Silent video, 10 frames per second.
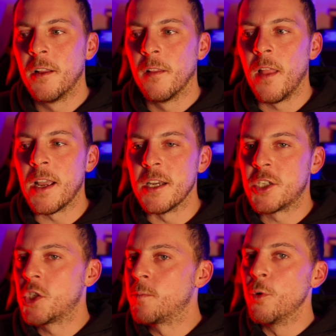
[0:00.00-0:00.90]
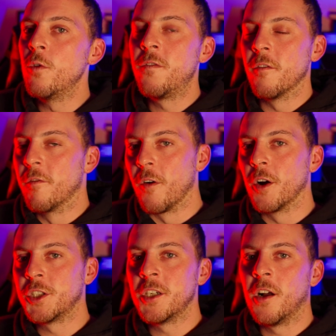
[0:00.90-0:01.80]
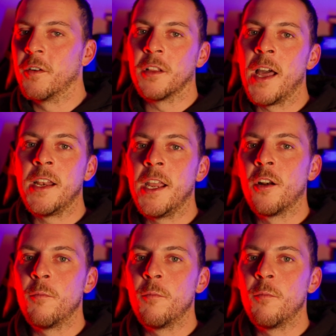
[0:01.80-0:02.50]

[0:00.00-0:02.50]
like a spoof version of a Gladiator